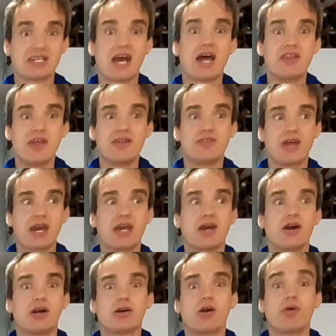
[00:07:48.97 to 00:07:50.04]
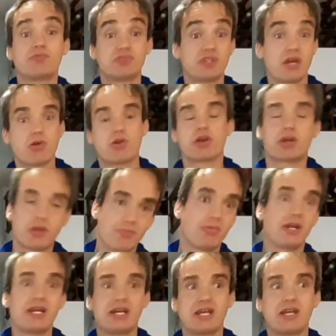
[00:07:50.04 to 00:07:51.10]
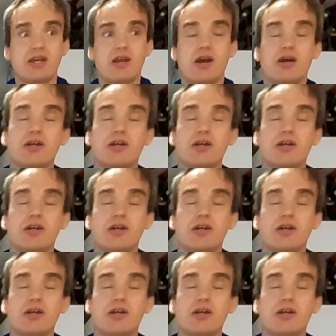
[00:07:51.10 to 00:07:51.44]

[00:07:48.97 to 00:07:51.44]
and that they're on a completely